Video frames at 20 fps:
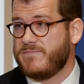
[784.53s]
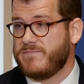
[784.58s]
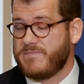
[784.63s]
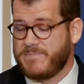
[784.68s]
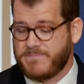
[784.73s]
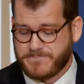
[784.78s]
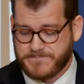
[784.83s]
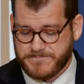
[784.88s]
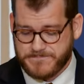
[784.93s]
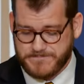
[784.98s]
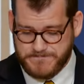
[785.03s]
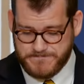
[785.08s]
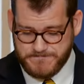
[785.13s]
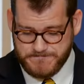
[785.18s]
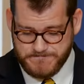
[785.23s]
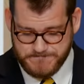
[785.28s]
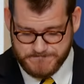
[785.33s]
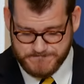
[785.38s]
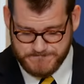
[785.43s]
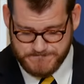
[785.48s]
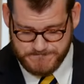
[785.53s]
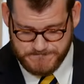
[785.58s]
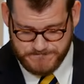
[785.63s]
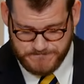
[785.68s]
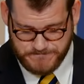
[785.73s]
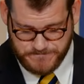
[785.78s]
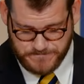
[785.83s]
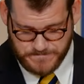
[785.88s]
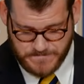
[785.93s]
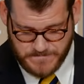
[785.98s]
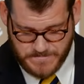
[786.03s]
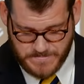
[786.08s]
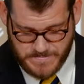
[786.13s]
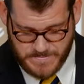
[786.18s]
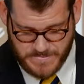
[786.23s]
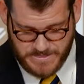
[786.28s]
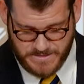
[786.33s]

No one is speaking in this clip.